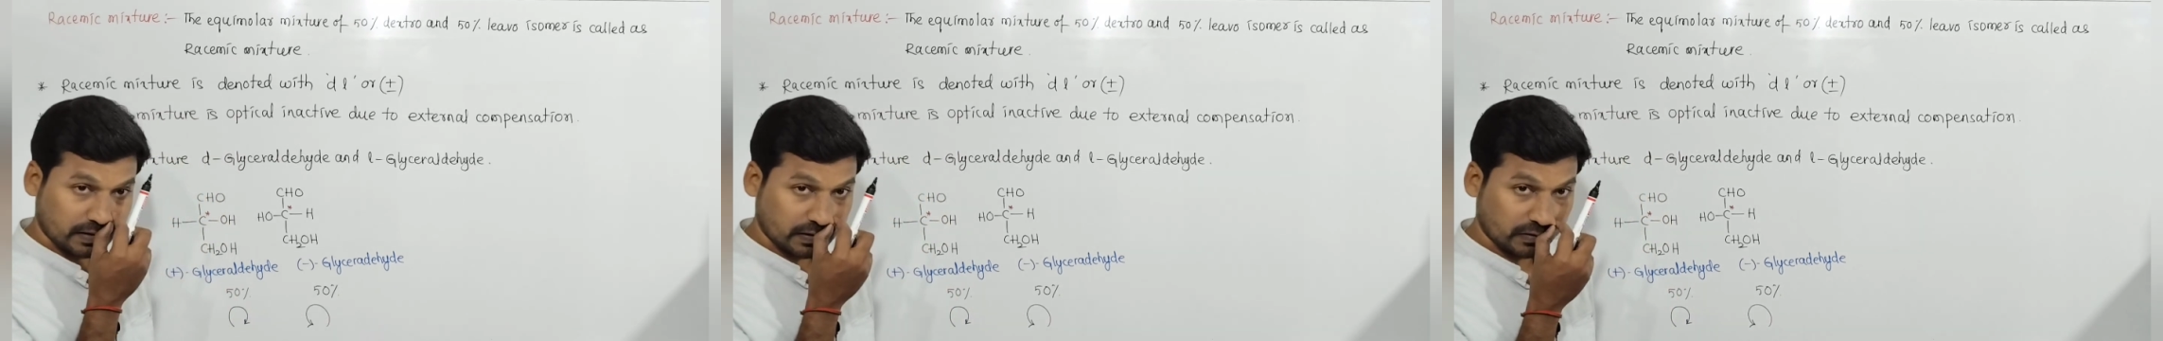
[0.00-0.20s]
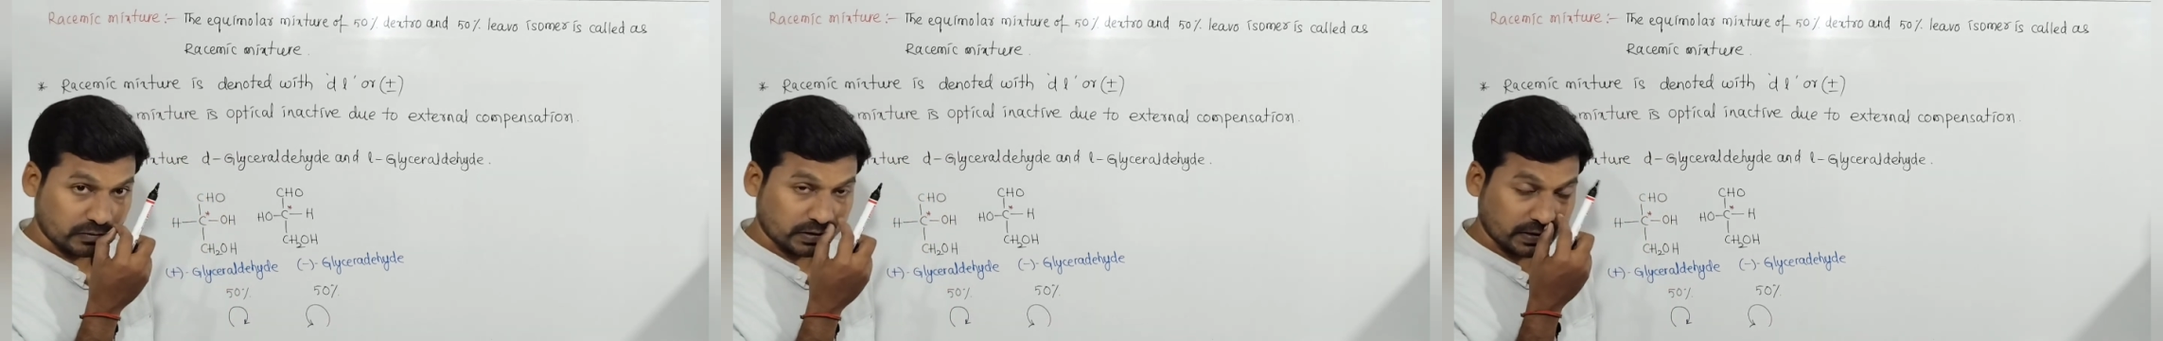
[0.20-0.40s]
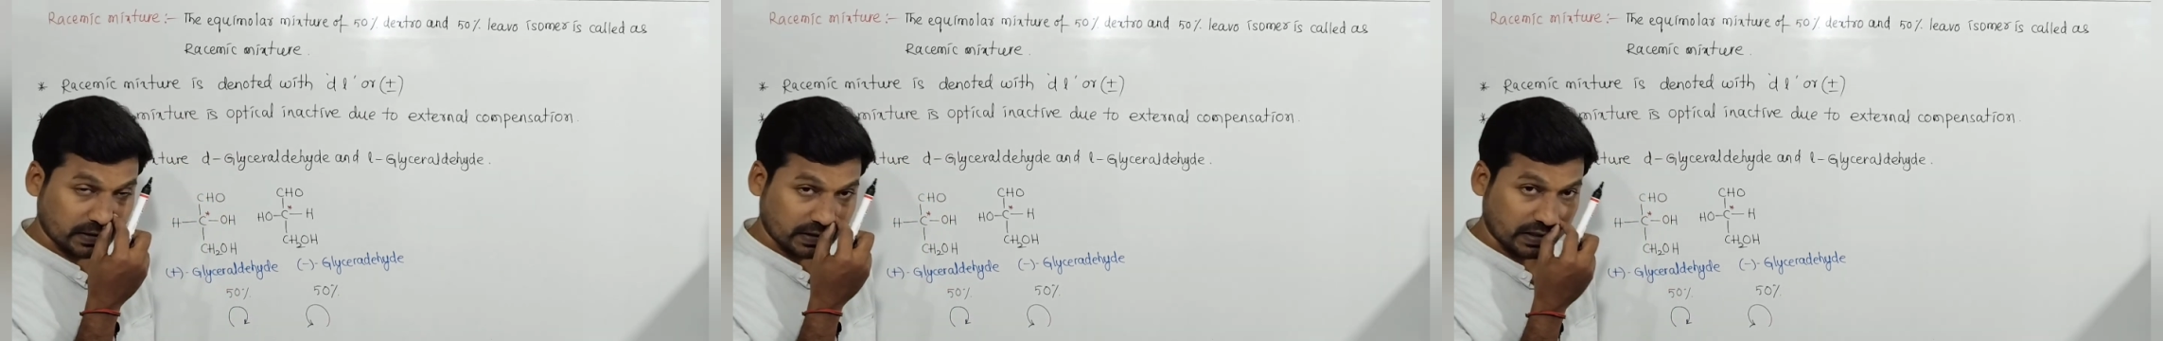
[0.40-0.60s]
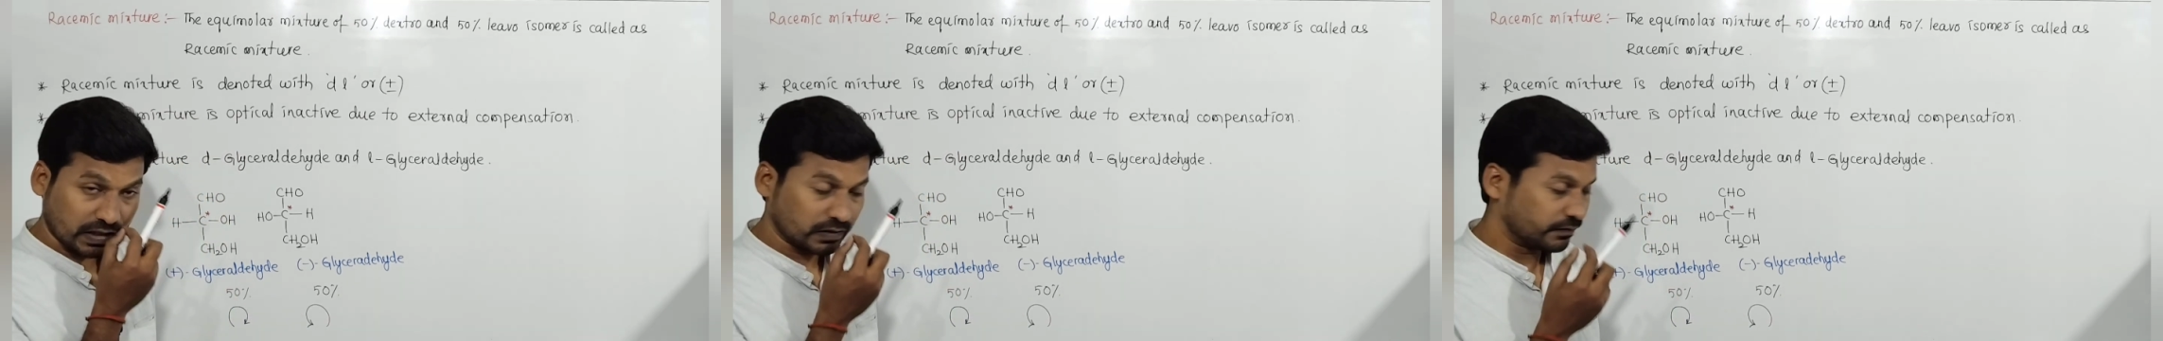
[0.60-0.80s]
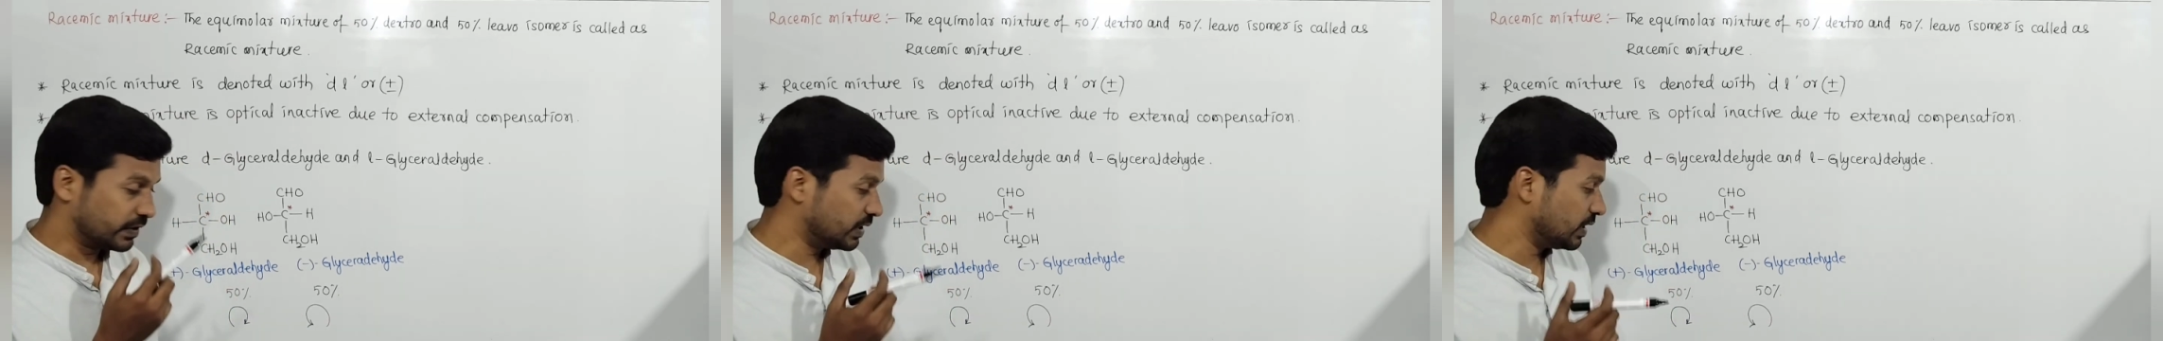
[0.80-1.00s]

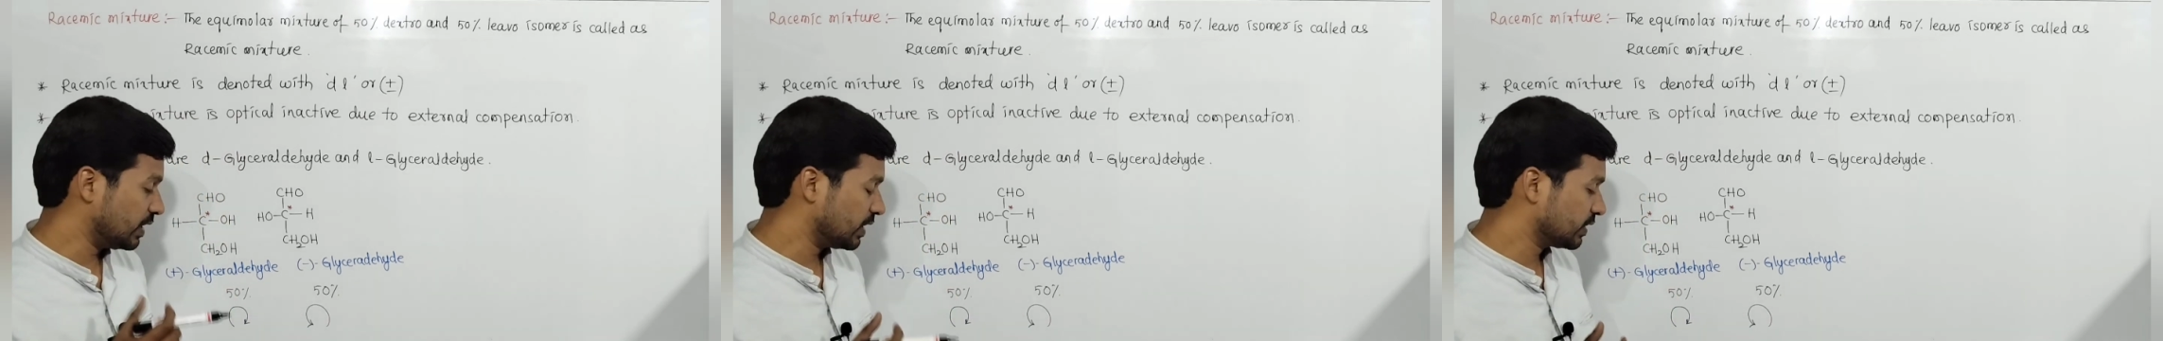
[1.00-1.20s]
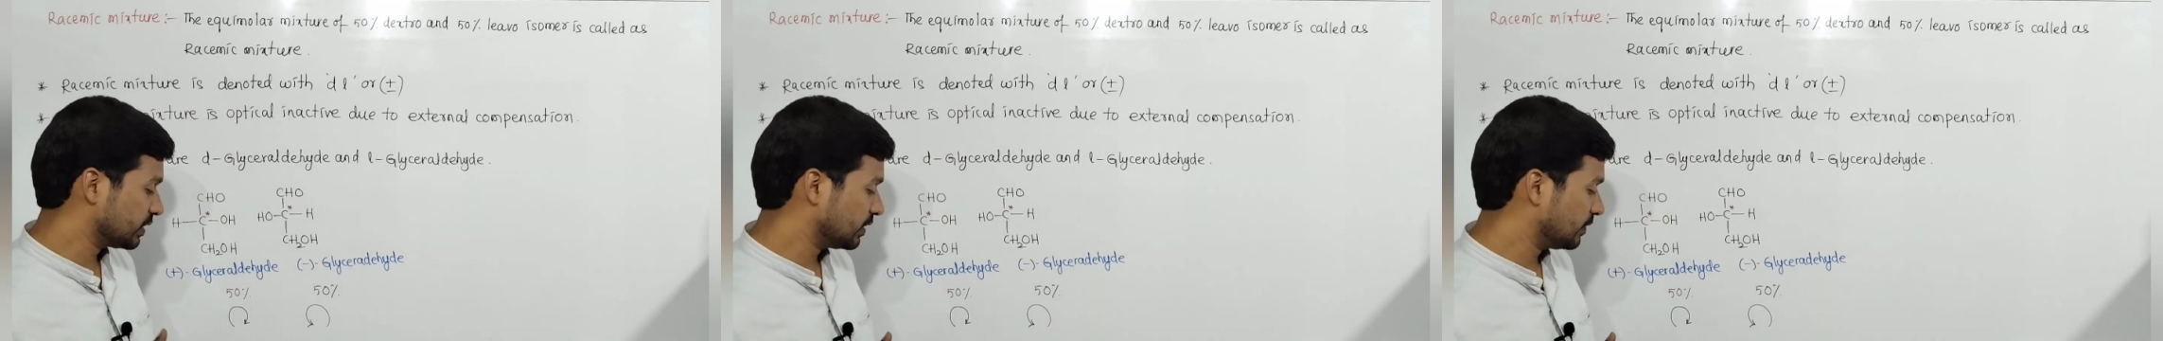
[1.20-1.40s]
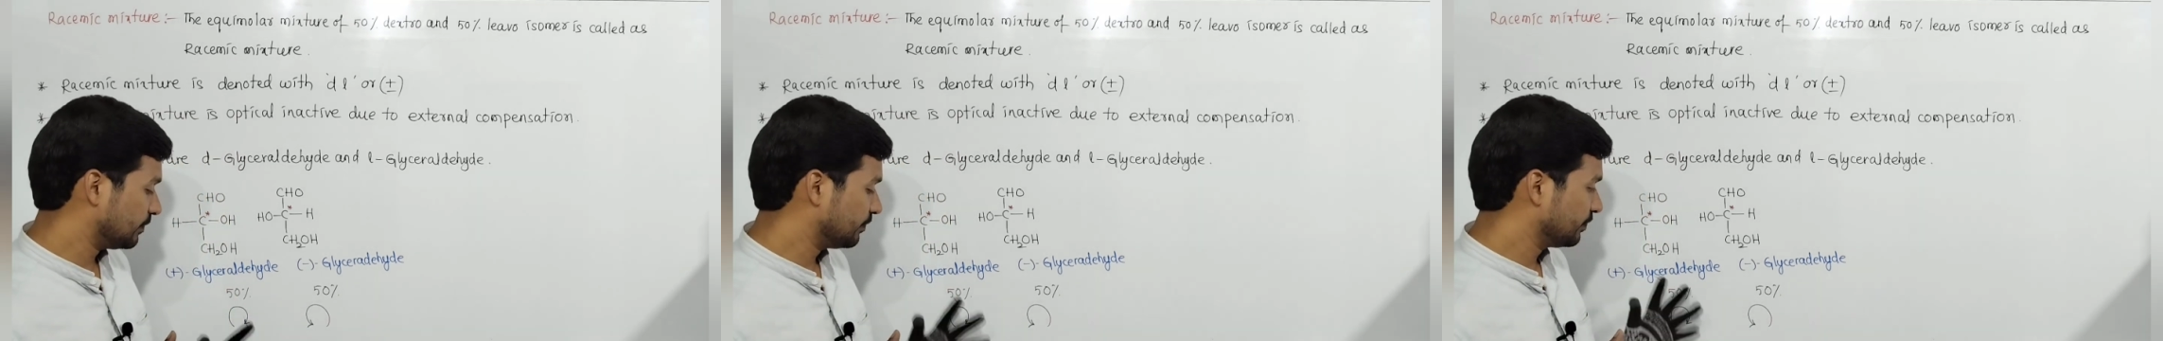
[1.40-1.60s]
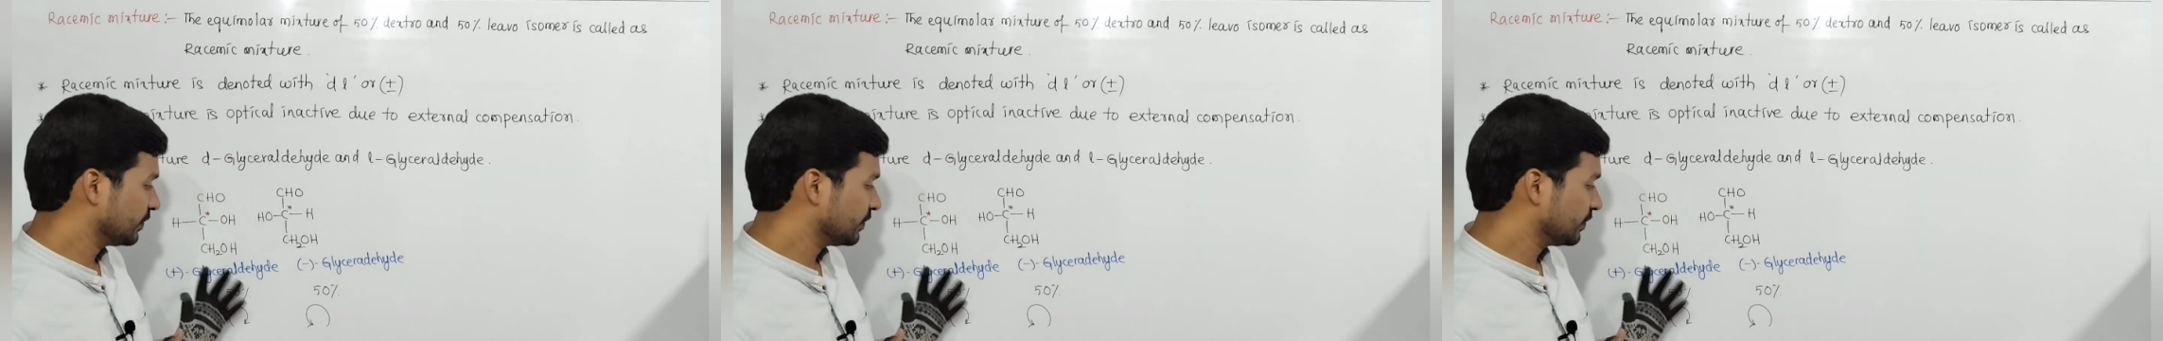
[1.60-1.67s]
counterclockwise direction.